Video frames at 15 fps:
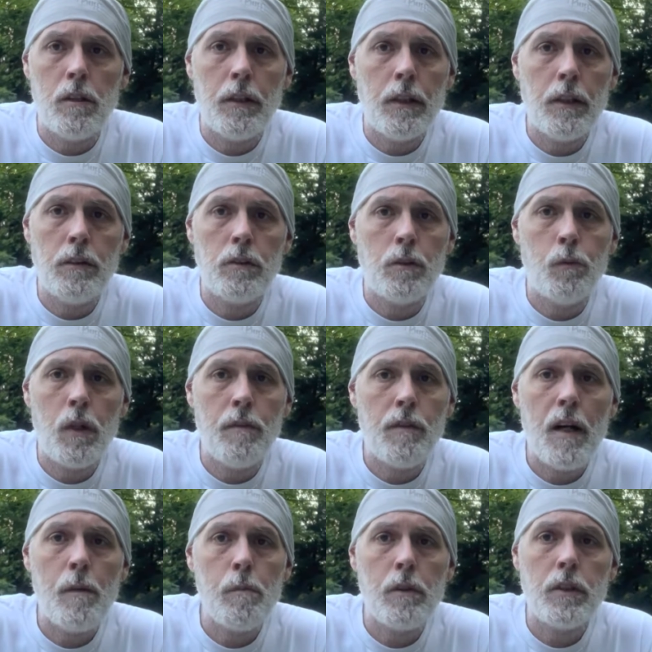like a
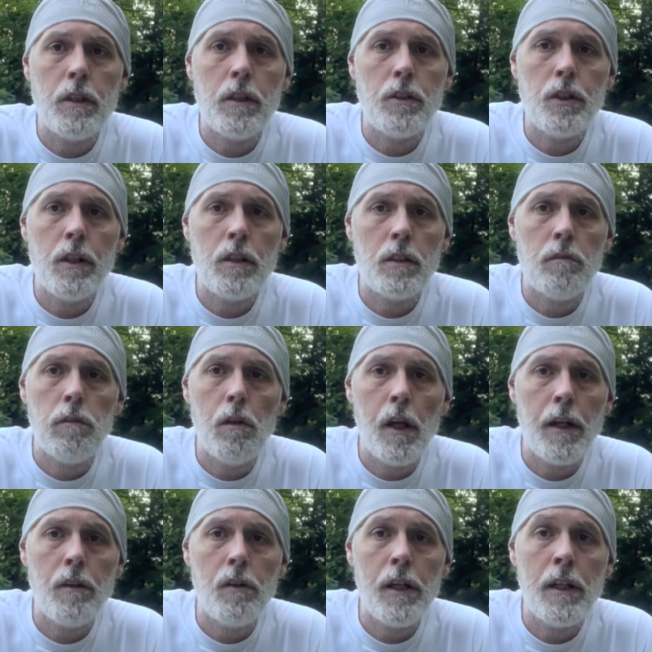25% chance of
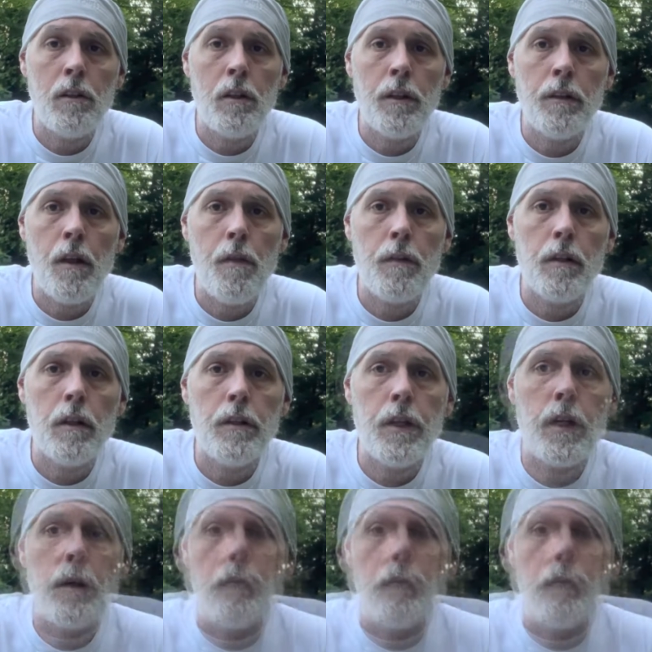light rain on the 3rd day.